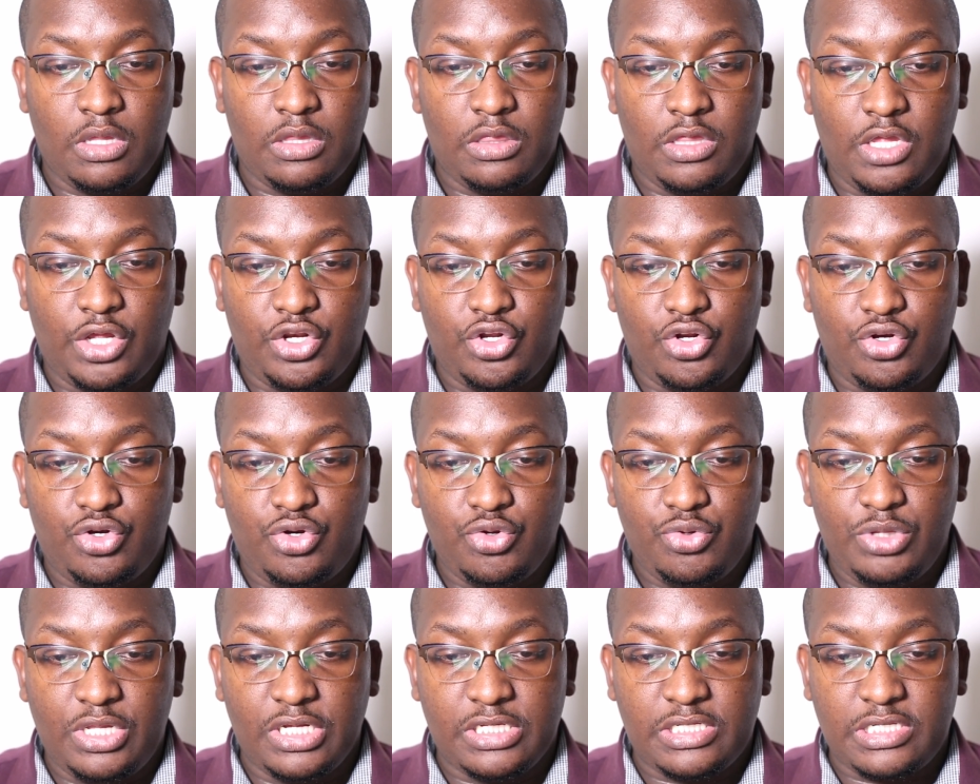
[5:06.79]
Then you
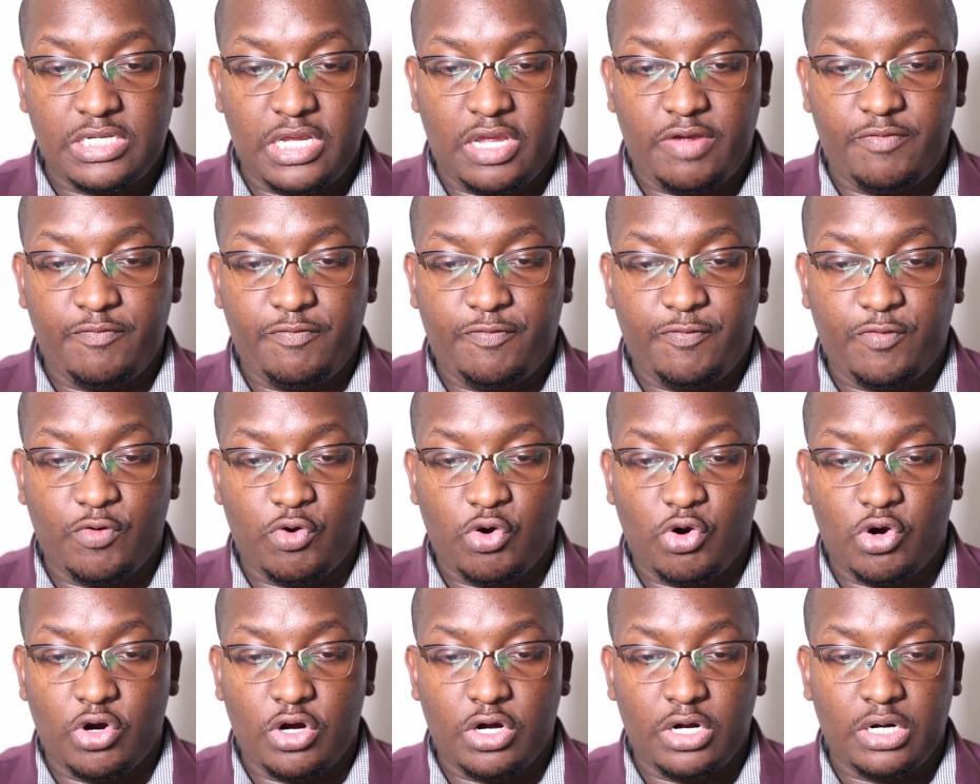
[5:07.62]
do the same
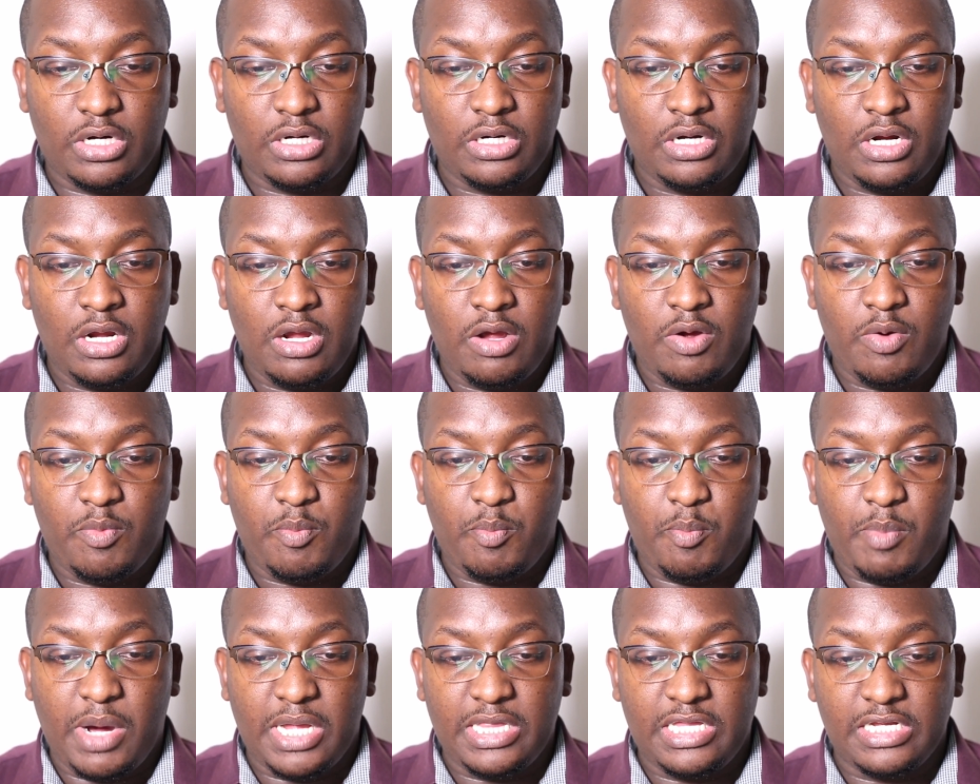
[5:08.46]
for
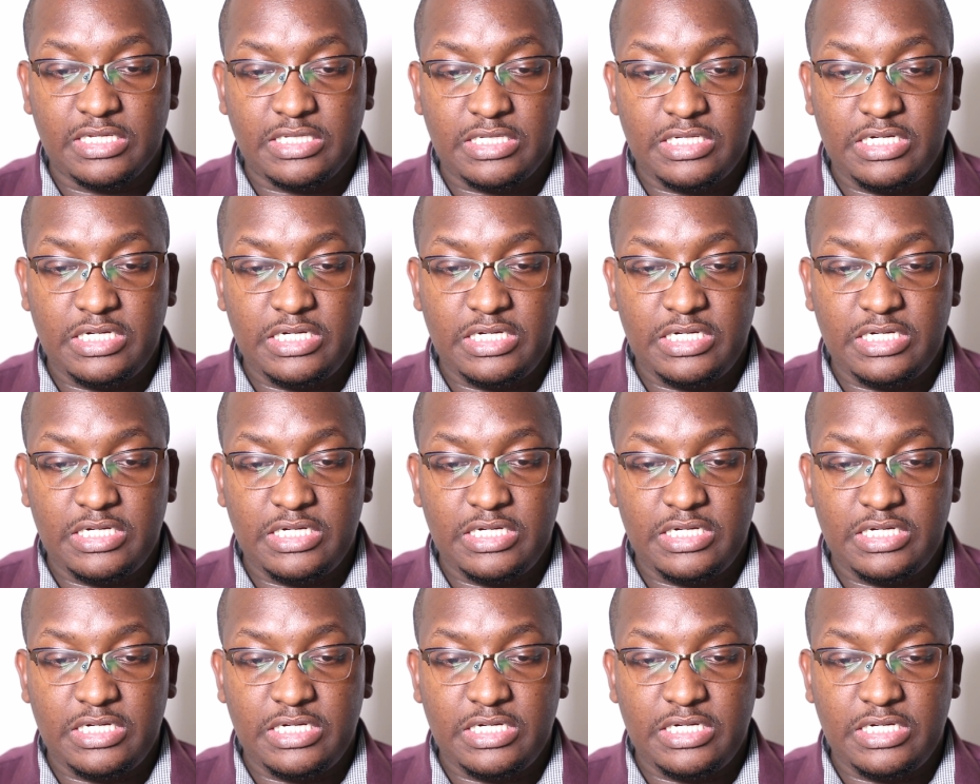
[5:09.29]
mother's